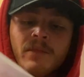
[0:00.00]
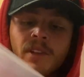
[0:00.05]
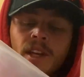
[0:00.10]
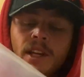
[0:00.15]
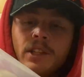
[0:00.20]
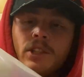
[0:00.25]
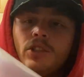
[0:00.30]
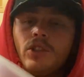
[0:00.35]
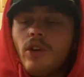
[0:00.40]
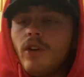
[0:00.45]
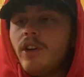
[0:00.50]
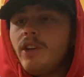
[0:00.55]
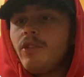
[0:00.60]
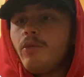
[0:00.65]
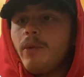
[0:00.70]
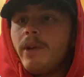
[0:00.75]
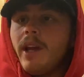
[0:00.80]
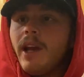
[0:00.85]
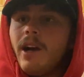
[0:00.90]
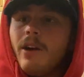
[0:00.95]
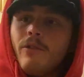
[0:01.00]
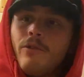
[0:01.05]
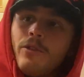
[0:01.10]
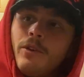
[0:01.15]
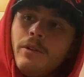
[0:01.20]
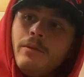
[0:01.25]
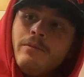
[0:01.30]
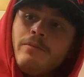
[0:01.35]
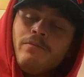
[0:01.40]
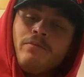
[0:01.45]
Inside we have
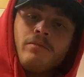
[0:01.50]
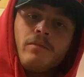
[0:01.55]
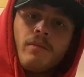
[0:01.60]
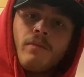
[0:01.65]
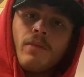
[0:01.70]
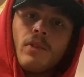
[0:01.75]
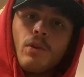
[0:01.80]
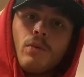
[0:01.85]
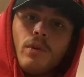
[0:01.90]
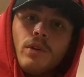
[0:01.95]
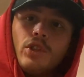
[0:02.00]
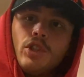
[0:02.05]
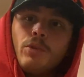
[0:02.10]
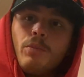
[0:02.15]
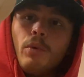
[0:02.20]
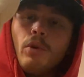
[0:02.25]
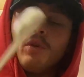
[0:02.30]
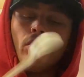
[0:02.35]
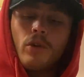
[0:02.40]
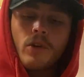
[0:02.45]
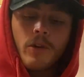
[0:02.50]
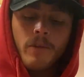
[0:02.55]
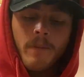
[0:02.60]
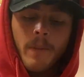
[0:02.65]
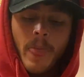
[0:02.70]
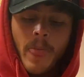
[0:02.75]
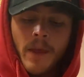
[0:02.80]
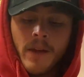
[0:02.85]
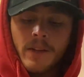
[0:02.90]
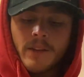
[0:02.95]
one spork.
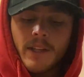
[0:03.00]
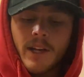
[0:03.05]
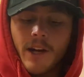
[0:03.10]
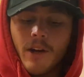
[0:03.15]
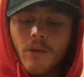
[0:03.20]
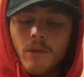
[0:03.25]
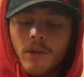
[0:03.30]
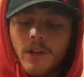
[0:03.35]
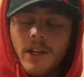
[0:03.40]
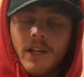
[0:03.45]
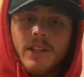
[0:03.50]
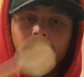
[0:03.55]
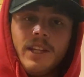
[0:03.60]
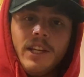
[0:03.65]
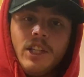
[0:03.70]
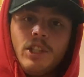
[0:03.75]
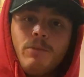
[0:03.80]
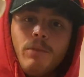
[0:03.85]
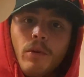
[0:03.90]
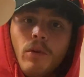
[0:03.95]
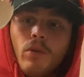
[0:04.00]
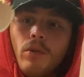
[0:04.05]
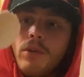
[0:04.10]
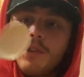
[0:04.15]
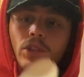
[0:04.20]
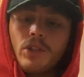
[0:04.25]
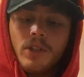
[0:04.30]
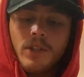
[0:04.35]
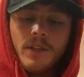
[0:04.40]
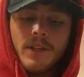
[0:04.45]
Now in these
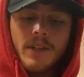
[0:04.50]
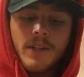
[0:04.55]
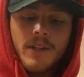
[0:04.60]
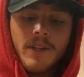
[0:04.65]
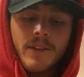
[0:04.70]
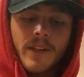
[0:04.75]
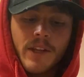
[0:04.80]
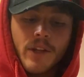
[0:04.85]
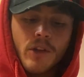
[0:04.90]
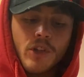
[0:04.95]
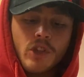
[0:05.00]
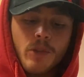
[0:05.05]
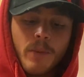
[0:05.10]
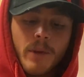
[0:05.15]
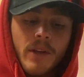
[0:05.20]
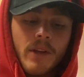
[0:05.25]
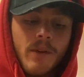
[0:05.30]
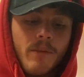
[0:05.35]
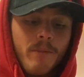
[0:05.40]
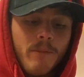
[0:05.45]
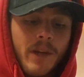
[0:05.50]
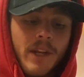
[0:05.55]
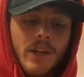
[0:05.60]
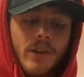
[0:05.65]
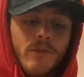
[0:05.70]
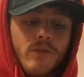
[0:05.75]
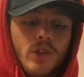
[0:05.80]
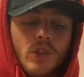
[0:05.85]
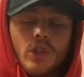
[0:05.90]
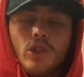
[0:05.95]
sporks, they used to be made
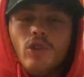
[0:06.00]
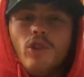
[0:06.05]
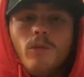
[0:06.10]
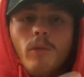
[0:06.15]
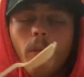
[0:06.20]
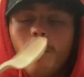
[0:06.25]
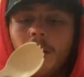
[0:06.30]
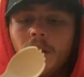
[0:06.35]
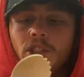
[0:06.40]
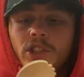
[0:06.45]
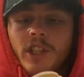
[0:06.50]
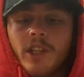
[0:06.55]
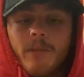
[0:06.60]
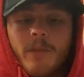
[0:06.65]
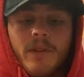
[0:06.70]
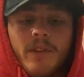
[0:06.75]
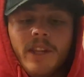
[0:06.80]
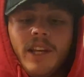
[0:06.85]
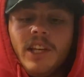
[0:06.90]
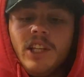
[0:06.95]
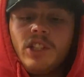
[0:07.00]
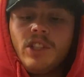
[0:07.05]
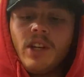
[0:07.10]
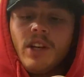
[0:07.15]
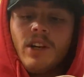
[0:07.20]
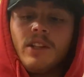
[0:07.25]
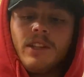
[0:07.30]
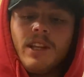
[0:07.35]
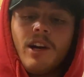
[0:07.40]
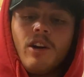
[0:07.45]
of just normal plastic, but these
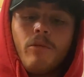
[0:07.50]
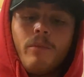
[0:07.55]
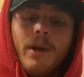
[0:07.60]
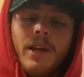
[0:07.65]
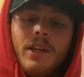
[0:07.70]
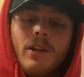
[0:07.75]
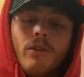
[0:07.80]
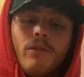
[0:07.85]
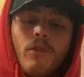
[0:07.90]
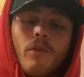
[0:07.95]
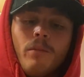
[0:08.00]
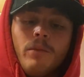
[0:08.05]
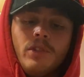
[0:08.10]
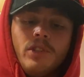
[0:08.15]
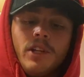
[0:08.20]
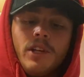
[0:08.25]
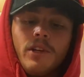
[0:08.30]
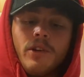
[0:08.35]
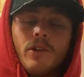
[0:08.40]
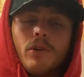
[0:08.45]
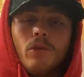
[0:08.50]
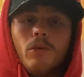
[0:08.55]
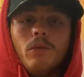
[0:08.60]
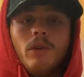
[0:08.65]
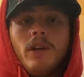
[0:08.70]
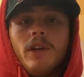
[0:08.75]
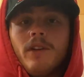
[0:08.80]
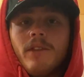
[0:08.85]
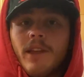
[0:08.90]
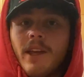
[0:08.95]
are now made of a material
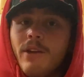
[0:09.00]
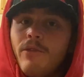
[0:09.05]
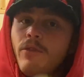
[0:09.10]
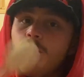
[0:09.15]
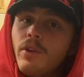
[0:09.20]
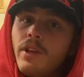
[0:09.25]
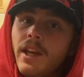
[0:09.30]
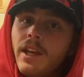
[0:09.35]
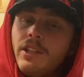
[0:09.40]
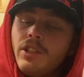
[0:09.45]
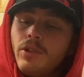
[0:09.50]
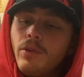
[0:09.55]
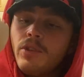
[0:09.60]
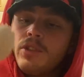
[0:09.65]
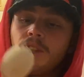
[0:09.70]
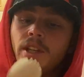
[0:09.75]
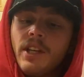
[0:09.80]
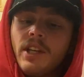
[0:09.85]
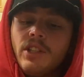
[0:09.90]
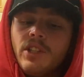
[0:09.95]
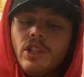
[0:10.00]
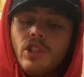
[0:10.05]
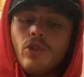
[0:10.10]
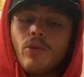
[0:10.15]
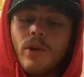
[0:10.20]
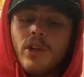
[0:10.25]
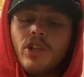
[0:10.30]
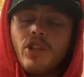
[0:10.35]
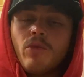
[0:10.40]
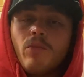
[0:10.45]
that if you get into a sticky
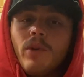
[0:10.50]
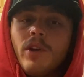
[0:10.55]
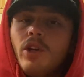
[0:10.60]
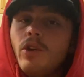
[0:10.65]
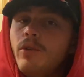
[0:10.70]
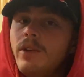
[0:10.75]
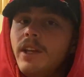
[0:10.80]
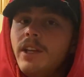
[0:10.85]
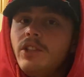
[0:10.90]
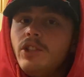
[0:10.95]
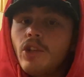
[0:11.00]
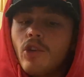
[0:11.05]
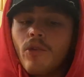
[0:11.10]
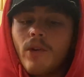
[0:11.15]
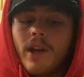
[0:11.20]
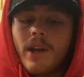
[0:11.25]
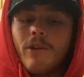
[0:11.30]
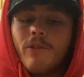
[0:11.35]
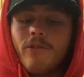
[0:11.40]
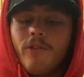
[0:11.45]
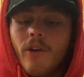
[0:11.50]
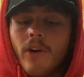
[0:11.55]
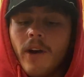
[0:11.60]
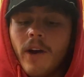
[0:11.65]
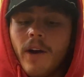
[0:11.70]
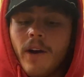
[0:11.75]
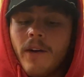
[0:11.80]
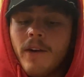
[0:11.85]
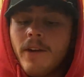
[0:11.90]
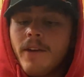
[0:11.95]
situation where you need to create a
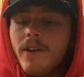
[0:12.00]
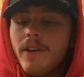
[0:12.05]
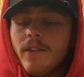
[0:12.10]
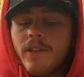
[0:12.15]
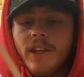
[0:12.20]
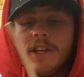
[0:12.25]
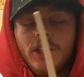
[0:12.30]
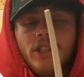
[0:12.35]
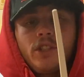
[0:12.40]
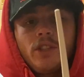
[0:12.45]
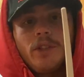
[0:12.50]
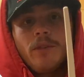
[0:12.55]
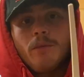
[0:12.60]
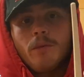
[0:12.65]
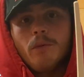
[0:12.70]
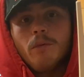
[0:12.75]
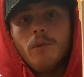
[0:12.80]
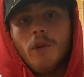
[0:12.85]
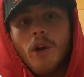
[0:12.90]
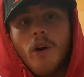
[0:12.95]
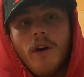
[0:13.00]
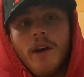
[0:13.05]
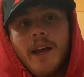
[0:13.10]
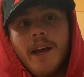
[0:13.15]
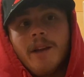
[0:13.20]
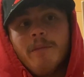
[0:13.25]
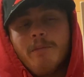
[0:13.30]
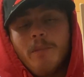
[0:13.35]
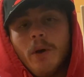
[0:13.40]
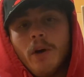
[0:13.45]
fire, this will light
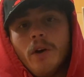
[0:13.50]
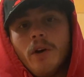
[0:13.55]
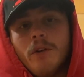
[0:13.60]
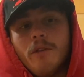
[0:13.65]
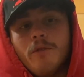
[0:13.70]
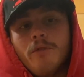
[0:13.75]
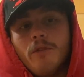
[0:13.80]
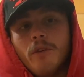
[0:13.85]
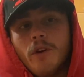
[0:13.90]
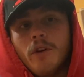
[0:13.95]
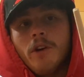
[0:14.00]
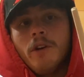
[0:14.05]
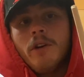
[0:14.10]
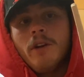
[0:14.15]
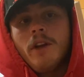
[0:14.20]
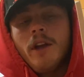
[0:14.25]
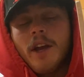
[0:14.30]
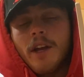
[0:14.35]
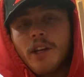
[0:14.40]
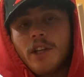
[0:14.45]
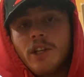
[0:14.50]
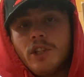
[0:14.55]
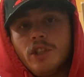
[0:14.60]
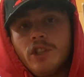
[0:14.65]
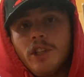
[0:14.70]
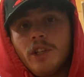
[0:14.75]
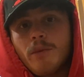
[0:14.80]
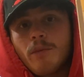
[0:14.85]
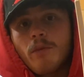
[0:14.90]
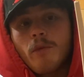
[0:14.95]
and burn for a
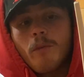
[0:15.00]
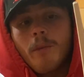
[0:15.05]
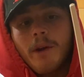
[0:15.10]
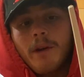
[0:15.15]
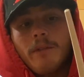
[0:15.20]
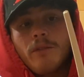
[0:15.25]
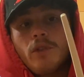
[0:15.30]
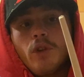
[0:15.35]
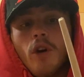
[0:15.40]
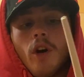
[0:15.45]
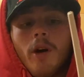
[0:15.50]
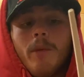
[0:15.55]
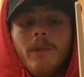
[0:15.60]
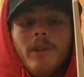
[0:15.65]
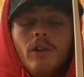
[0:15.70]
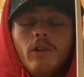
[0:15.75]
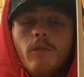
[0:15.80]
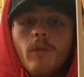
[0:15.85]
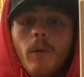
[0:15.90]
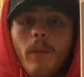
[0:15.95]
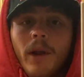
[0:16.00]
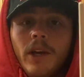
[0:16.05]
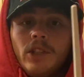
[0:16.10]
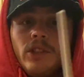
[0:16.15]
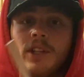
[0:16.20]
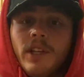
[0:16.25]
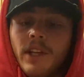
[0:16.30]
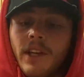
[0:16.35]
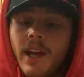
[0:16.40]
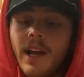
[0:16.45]
considerable amount of time than normal
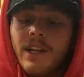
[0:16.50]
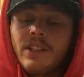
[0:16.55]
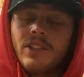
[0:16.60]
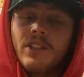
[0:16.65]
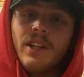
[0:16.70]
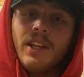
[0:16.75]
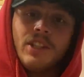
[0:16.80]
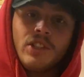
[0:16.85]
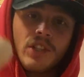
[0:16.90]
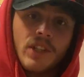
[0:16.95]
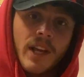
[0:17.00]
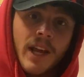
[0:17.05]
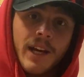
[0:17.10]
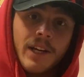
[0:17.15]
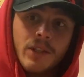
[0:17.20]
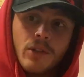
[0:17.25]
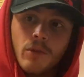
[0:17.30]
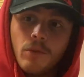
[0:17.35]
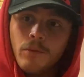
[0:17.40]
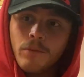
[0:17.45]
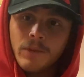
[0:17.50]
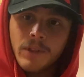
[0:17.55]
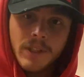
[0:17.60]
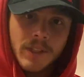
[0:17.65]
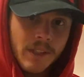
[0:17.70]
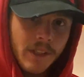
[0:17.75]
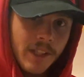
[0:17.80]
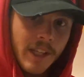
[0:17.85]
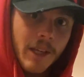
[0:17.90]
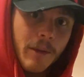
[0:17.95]
plastic, acting as a candle.
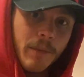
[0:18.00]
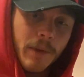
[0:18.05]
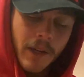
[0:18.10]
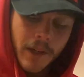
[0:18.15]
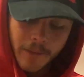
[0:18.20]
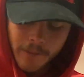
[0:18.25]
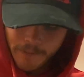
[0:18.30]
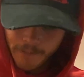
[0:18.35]
Keep that.